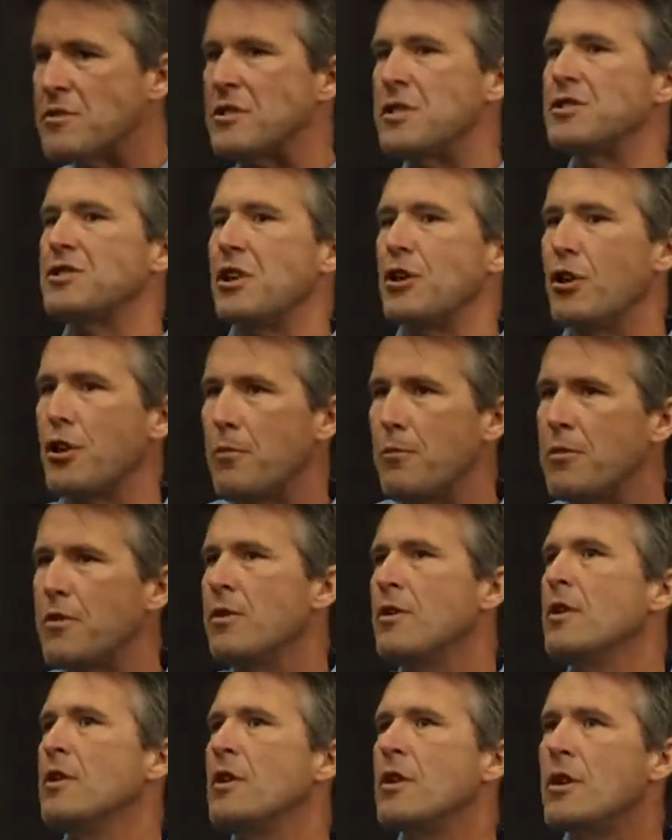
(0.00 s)
things that you can
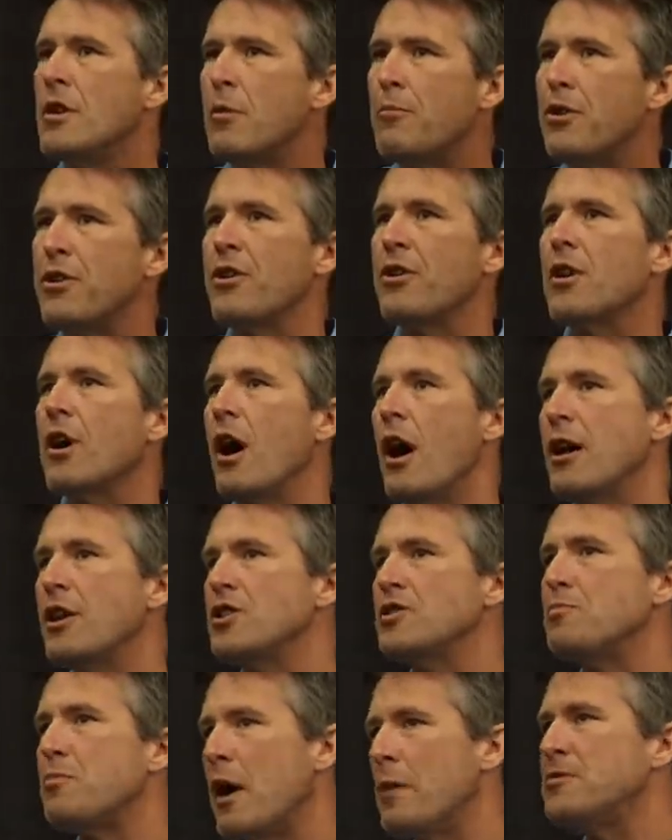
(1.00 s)
put your
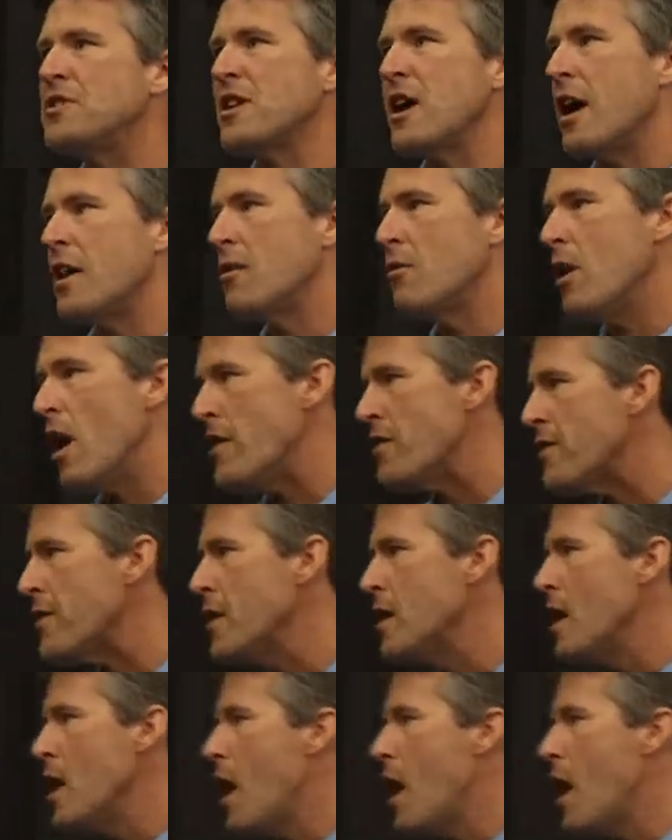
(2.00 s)
cottage pump together with.